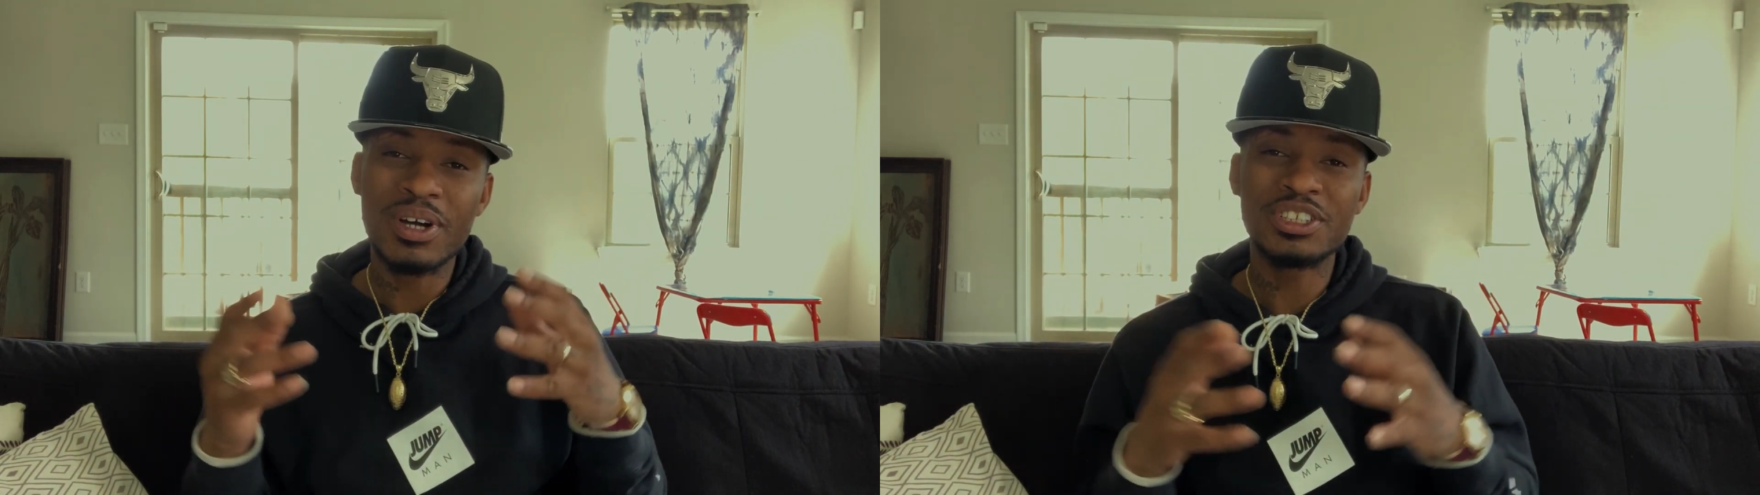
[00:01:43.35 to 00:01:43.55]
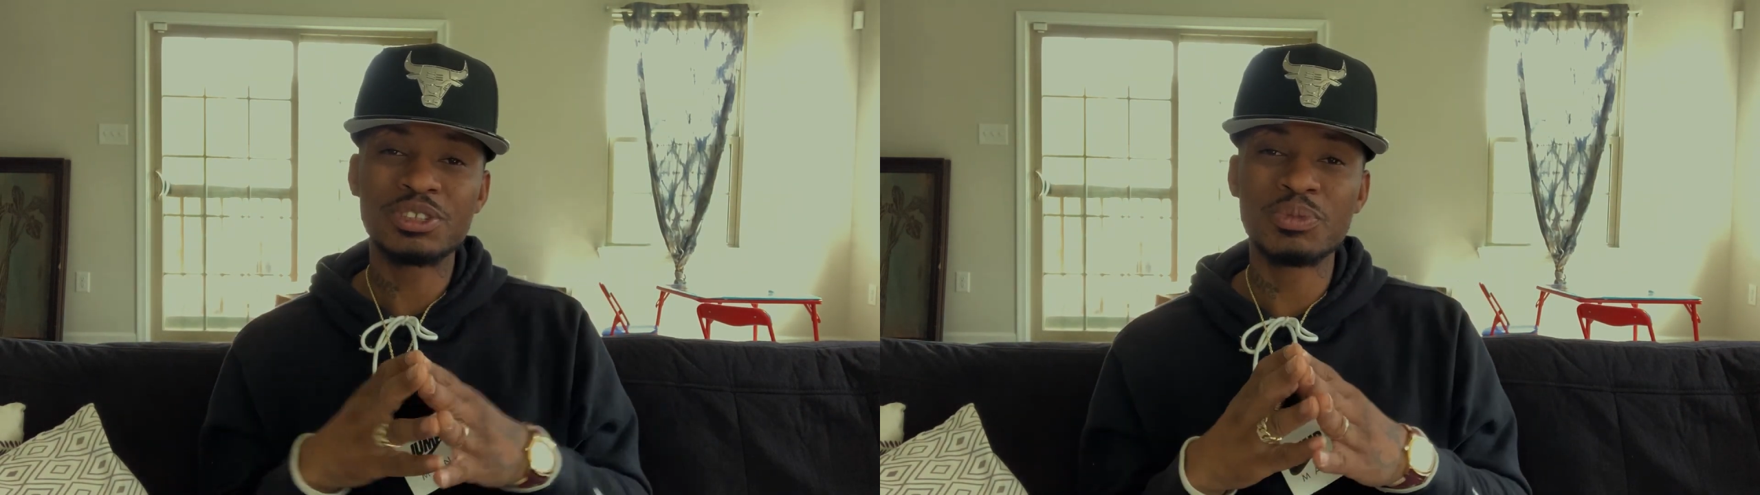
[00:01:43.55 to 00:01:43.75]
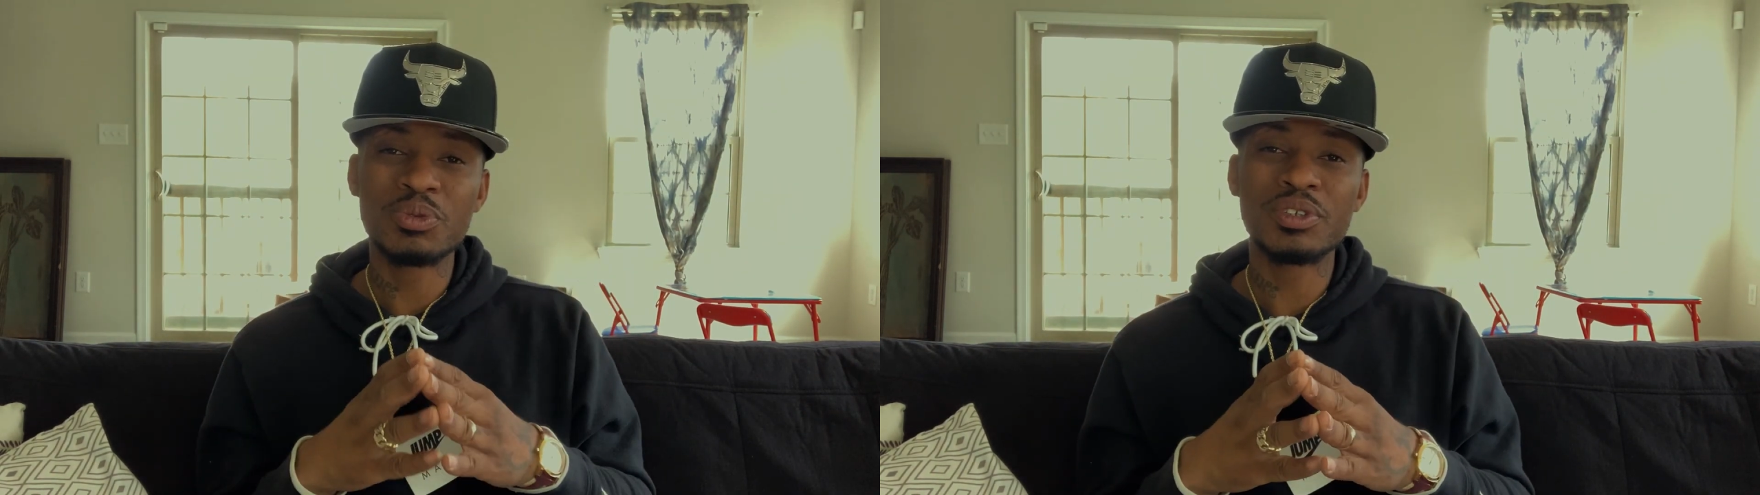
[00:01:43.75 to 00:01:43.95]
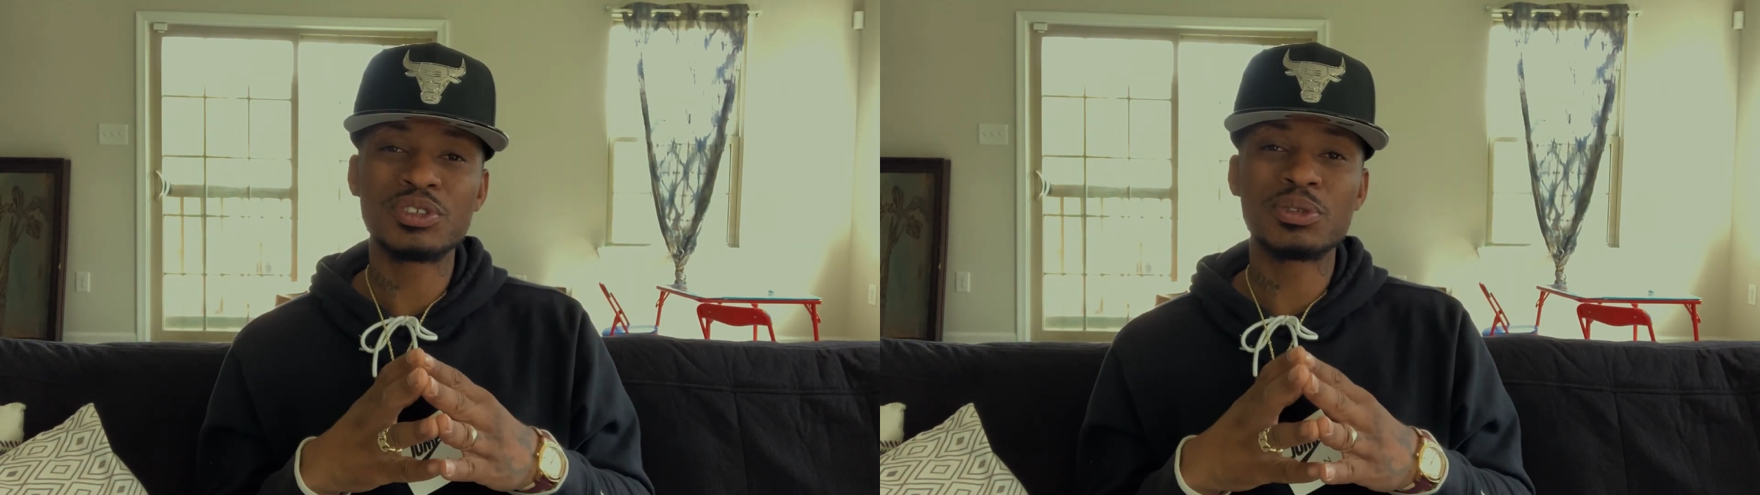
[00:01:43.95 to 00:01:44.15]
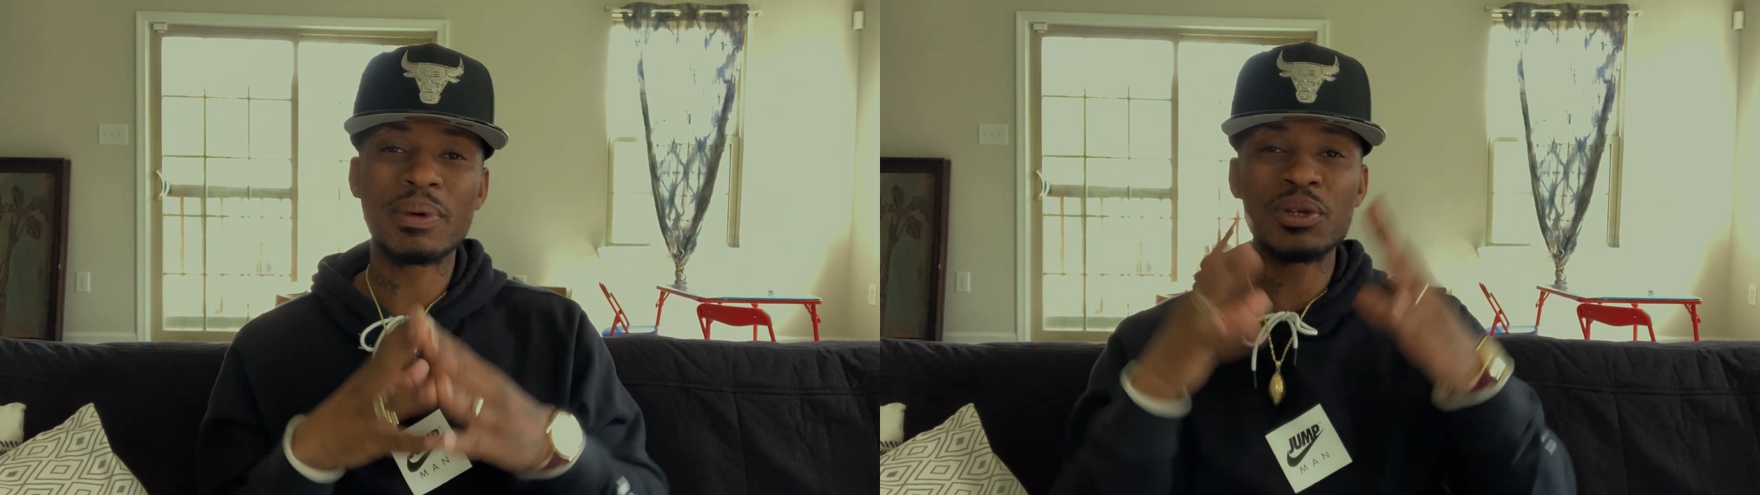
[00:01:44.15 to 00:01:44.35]
I just moved
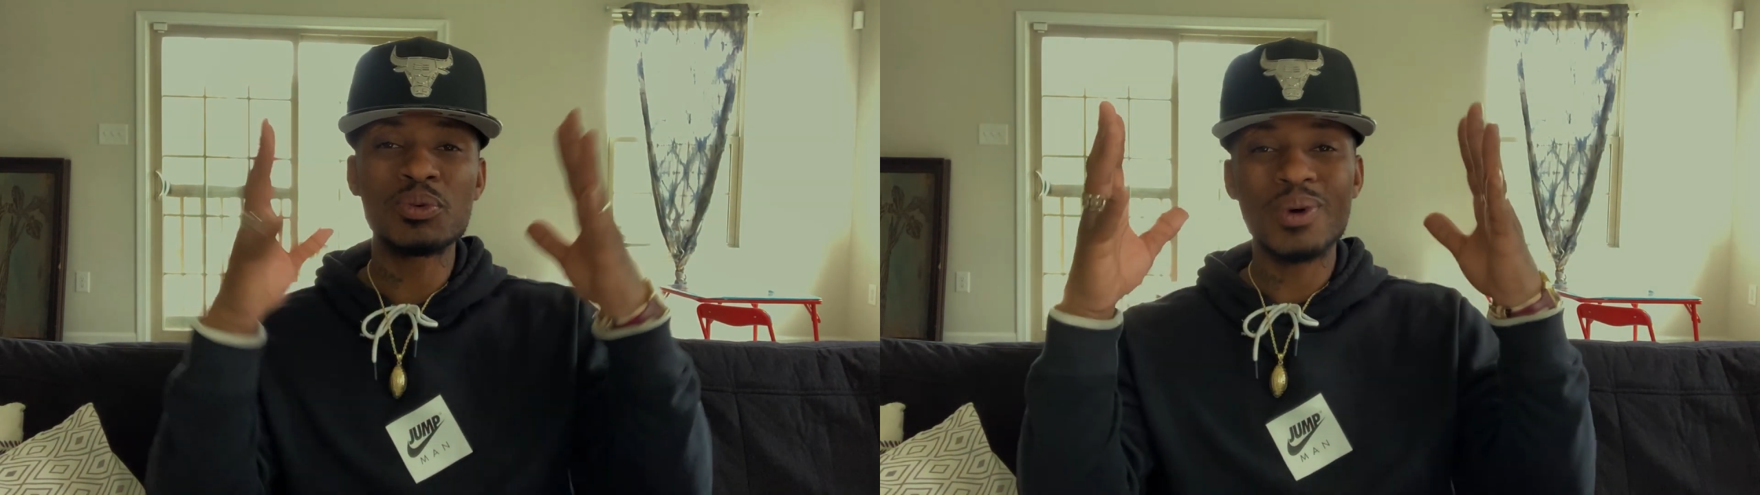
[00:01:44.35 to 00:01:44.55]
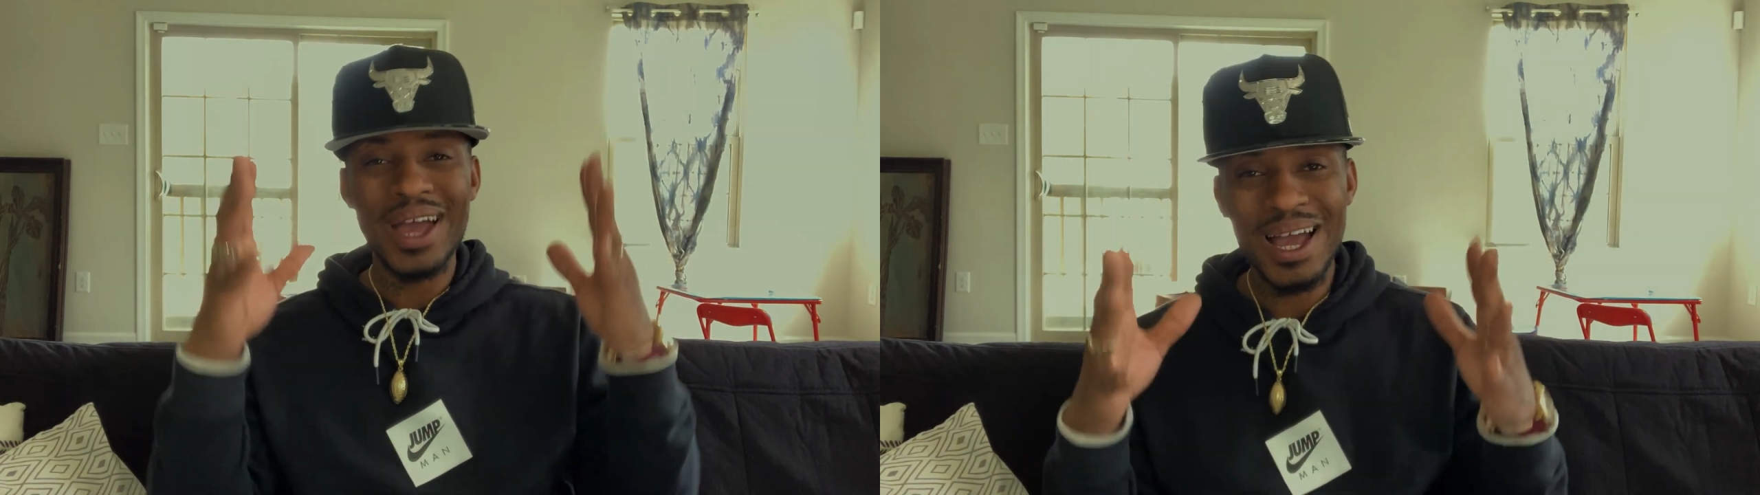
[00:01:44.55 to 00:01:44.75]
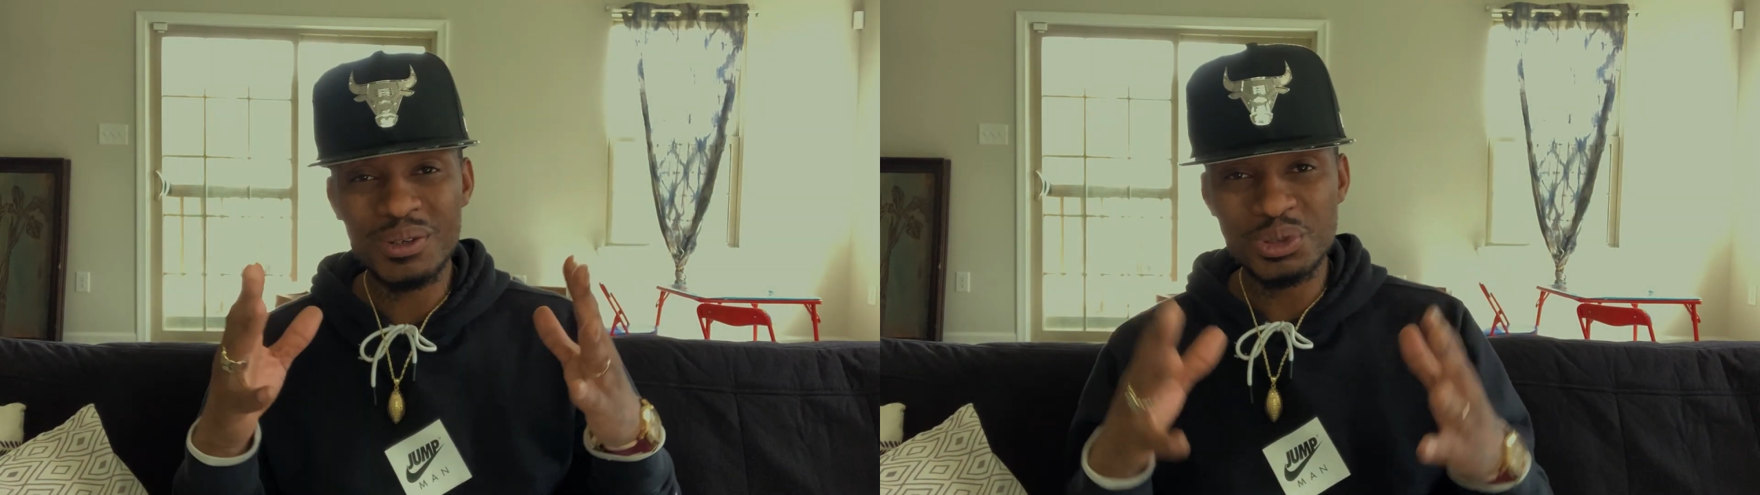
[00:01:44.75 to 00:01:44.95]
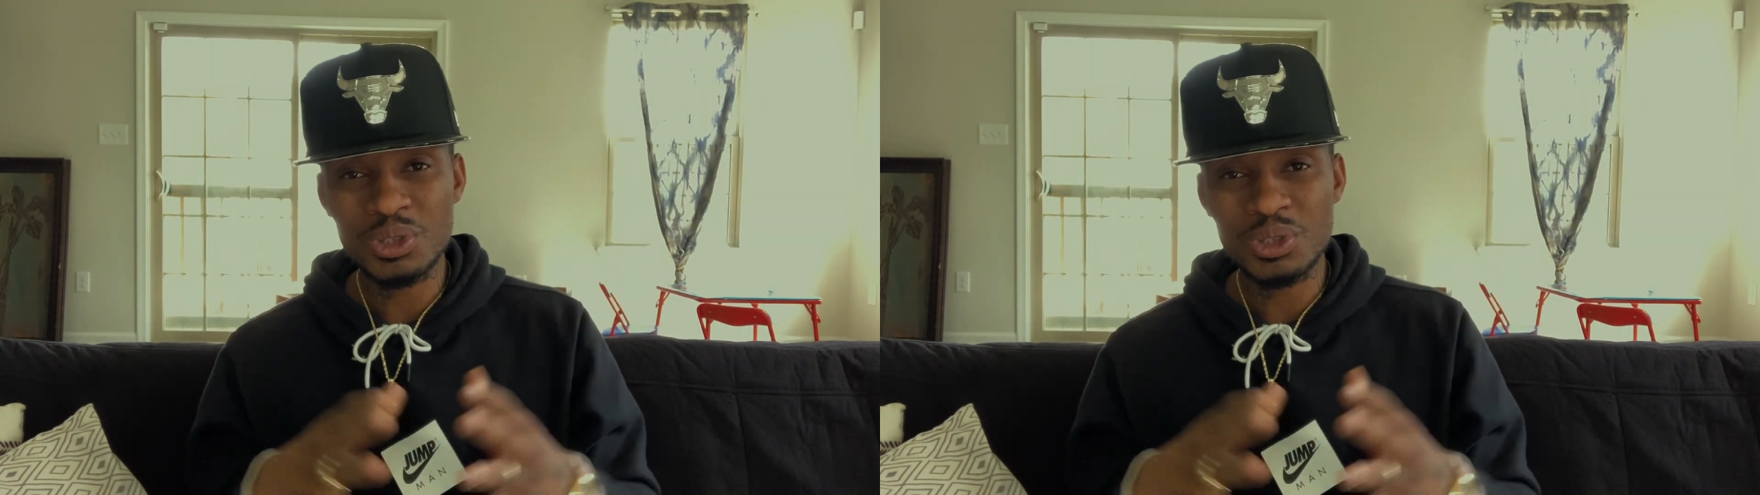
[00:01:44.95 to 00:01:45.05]
into my new house,